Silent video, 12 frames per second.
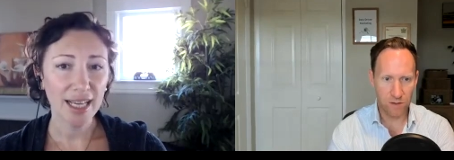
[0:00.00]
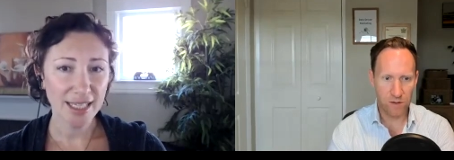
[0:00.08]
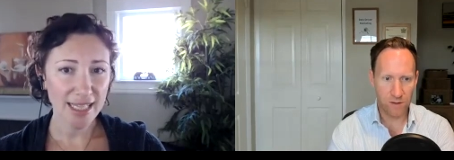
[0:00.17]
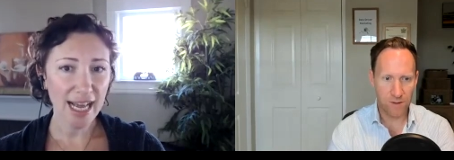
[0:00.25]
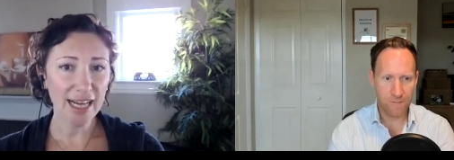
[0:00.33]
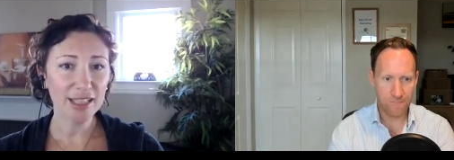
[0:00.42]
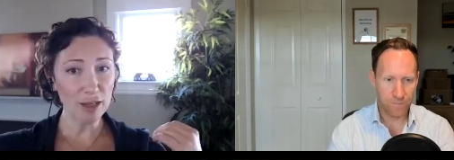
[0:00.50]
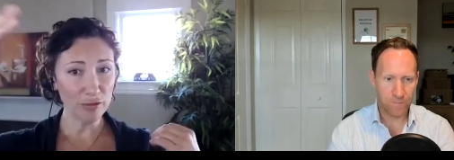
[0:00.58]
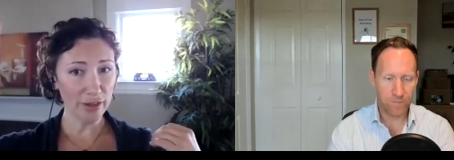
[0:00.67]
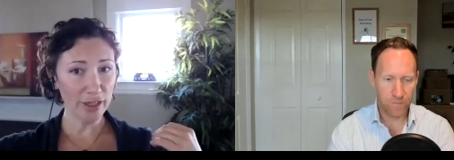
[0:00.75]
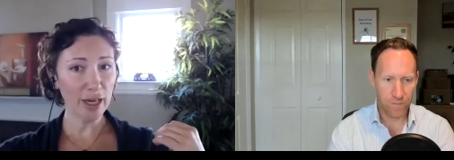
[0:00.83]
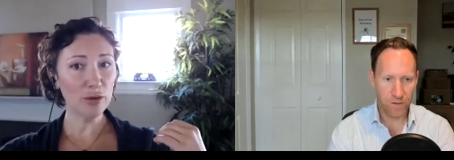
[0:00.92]
Speaker 1: Exactly. You
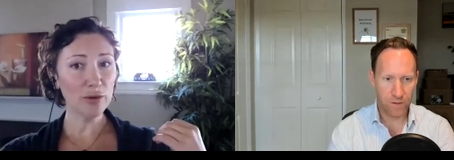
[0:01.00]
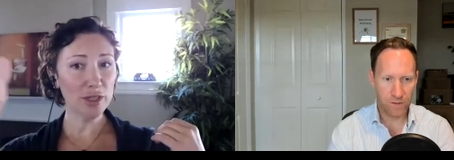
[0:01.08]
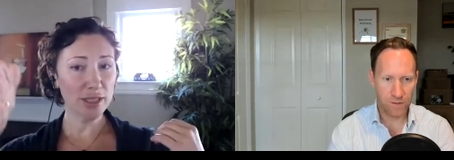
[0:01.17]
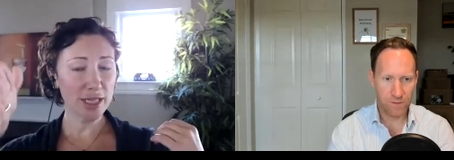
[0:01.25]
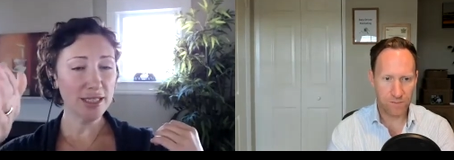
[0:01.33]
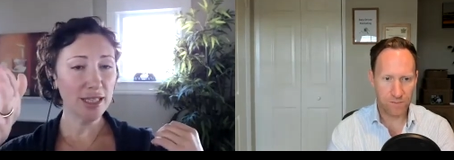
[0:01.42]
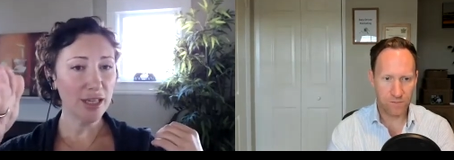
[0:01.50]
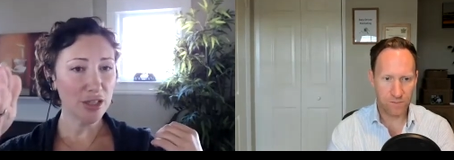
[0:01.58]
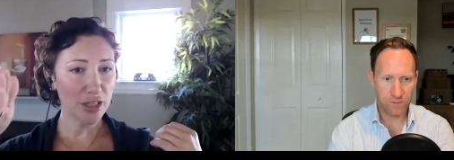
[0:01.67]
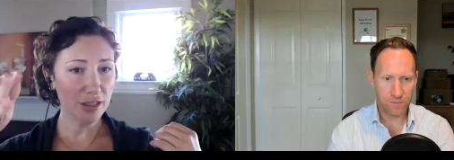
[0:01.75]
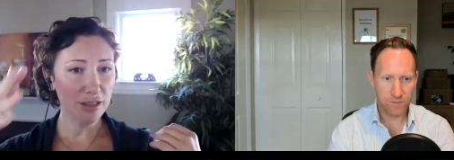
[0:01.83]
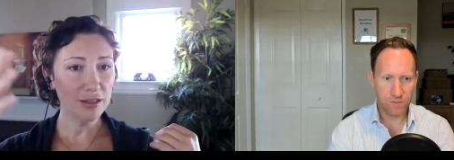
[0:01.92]
figure out their
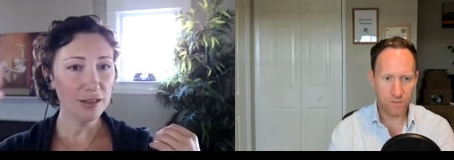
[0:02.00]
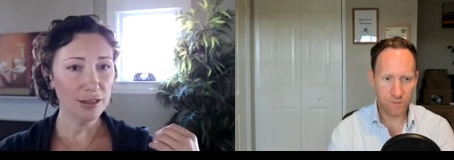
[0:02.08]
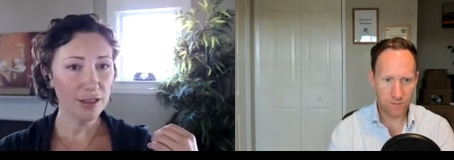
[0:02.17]
destination,